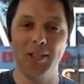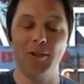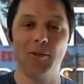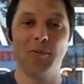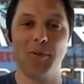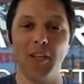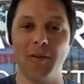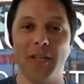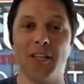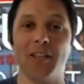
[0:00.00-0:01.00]
it would
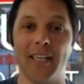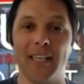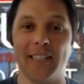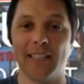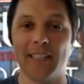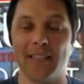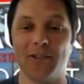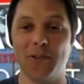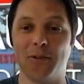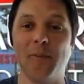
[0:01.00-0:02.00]
probably be a good idea
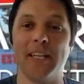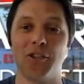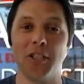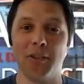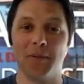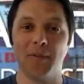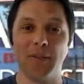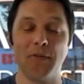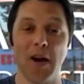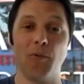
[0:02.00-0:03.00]
to make sure
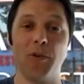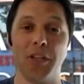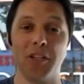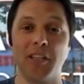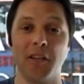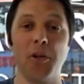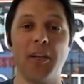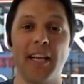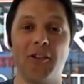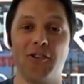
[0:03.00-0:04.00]
you've got really good
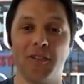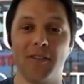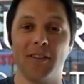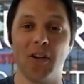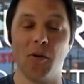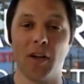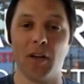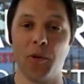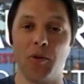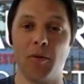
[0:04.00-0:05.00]
communication going
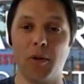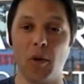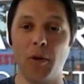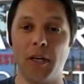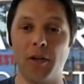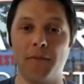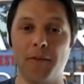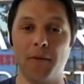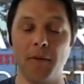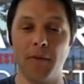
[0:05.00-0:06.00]
on with your employer
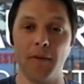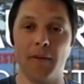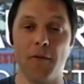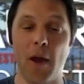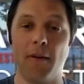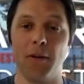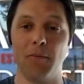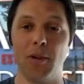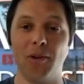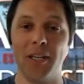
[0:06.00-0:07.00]
if you have an
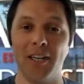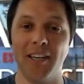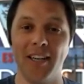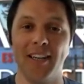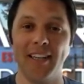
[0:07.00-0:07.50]
employer,